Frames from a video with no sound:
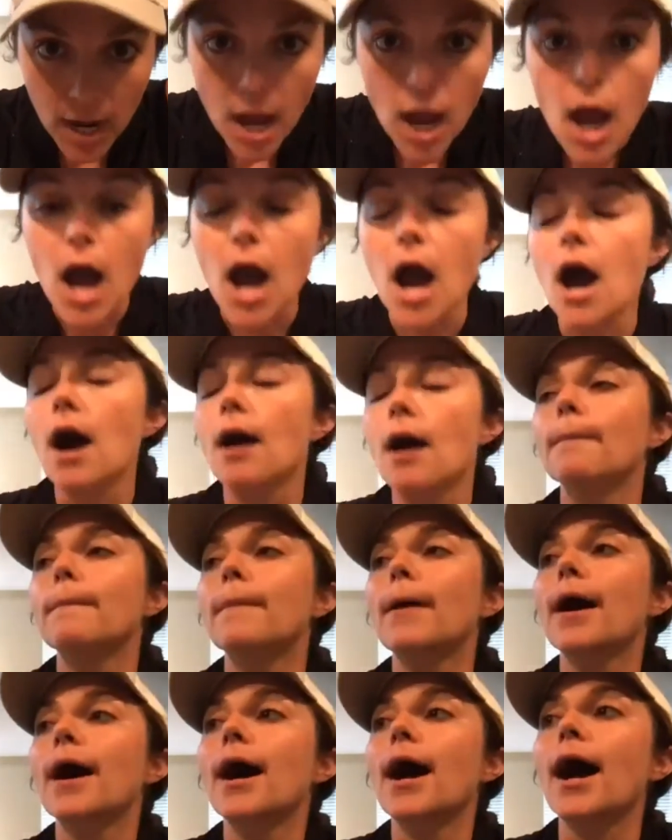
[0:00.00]

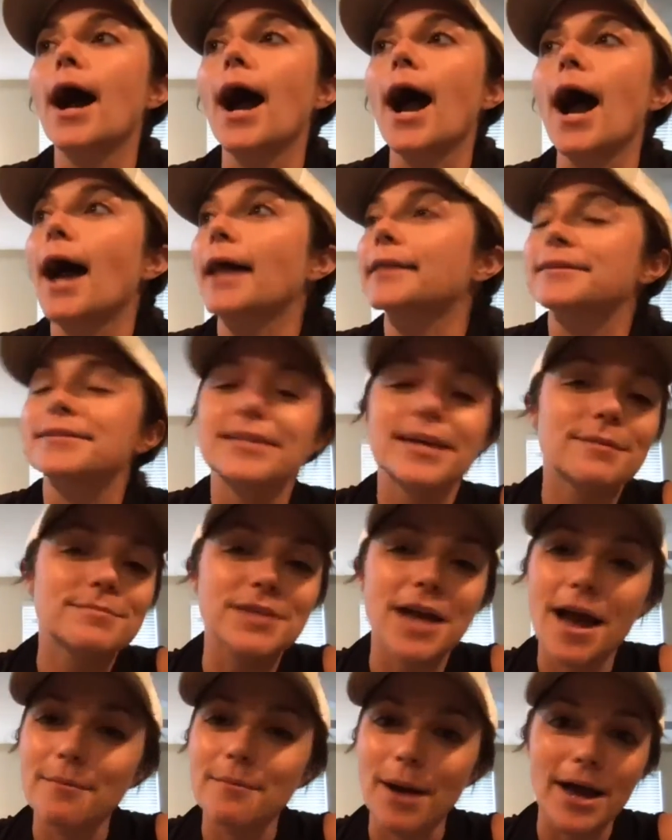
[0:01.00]
At the same
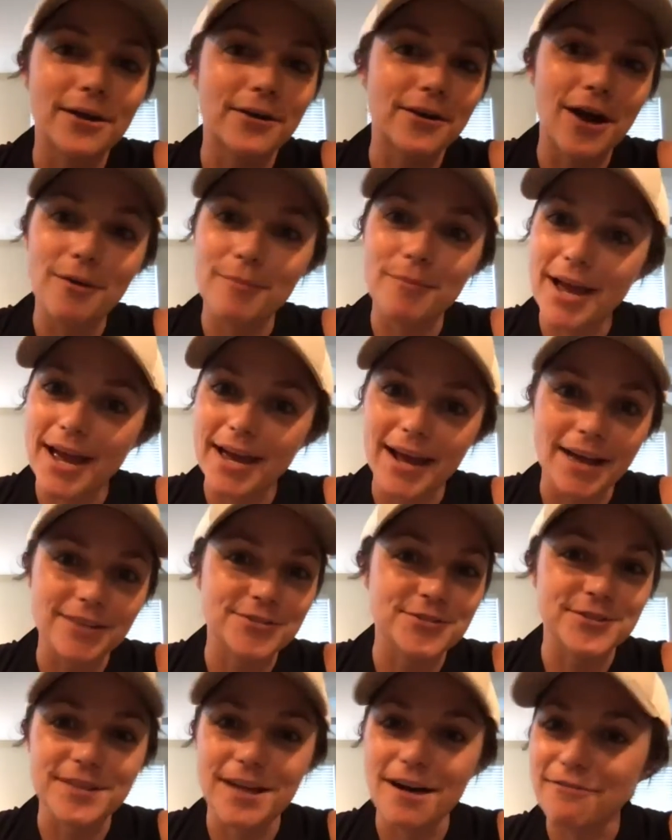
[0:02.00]
time, I don't know, man. I
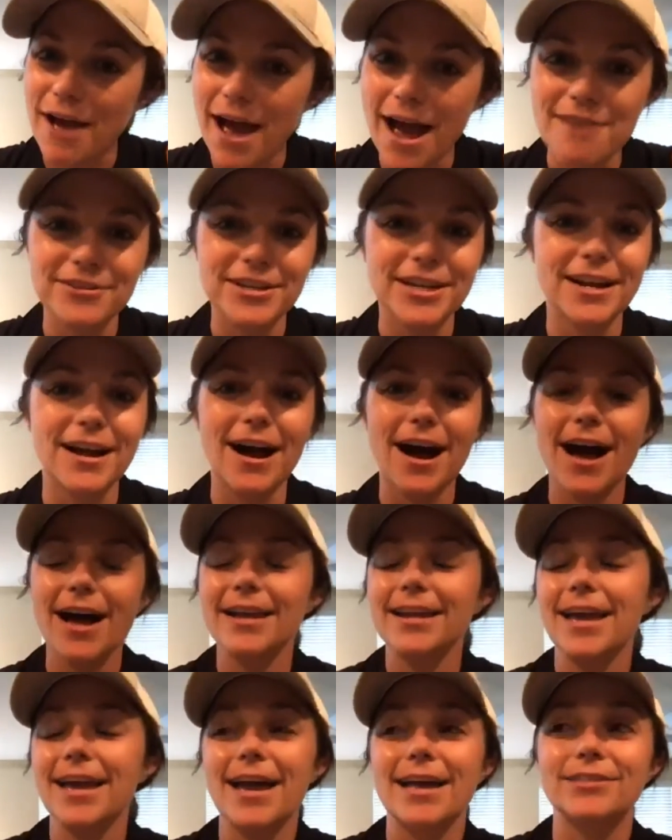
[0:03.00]
just love having it on.
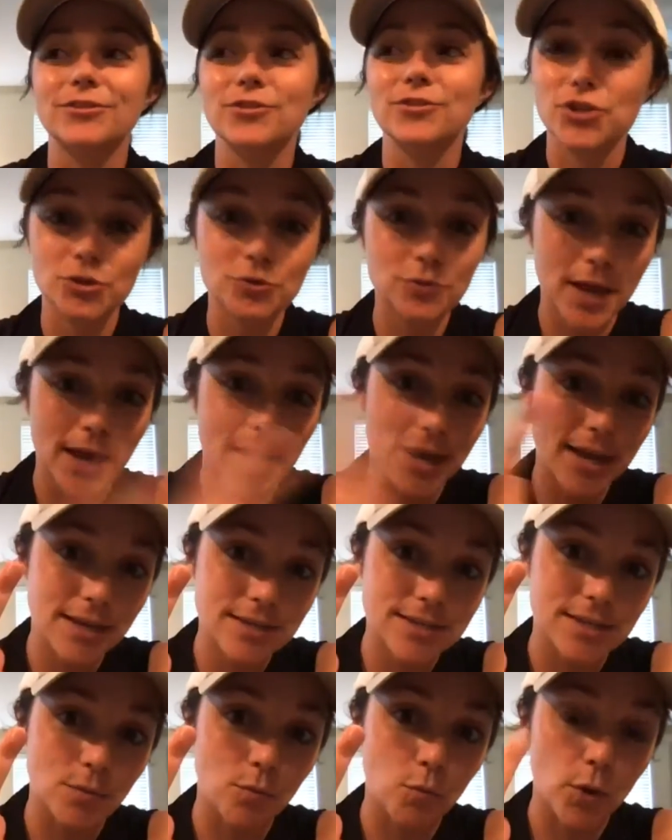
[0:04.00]
And the 2
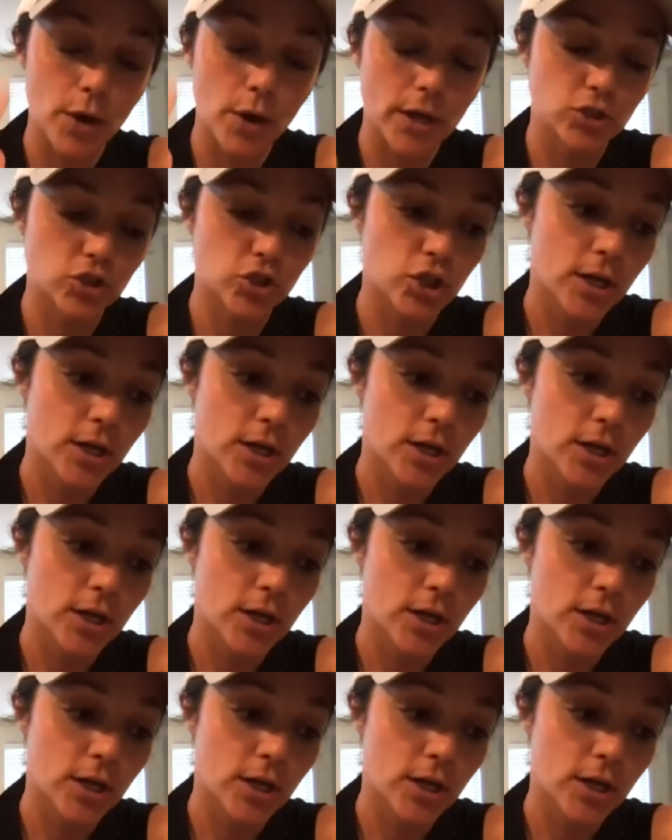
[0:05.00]
days in which,